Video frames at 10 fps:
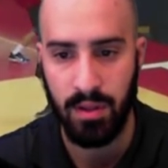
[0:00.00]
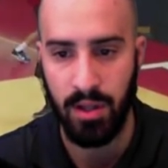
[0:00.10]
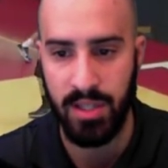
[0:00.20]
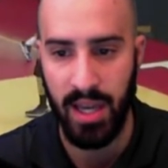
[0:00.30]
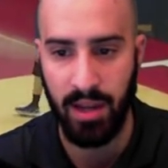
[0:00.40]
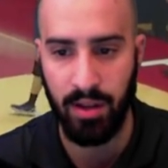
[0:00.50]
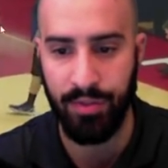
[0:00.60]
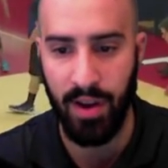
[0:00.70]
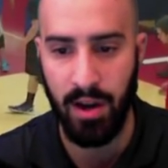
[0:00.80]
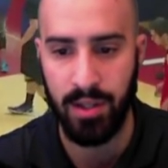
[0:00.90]
Good take, good
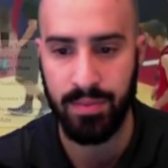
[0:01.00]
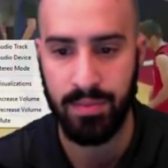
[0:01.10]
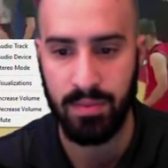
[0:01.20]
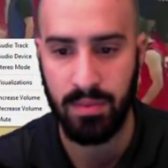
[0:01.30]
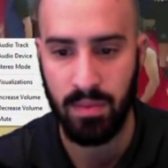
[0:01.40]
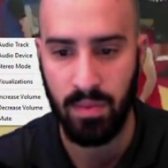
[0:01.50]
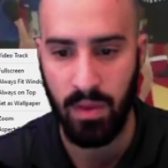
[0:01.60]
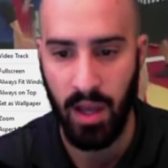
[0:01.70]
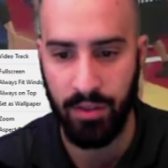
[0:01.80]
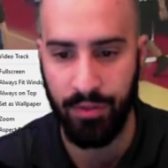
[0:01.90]
foul.
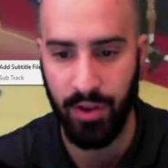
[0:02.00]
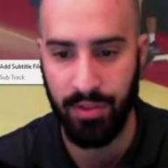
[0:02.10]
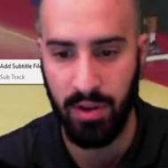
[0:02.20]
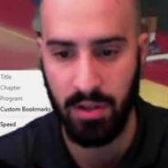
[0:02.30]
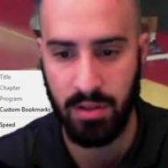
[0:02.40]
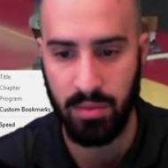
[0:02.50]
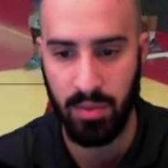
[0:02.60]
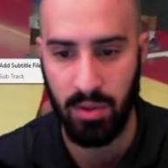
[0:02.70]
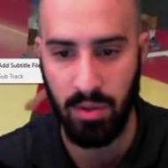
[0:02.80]
Hit the free throws, we're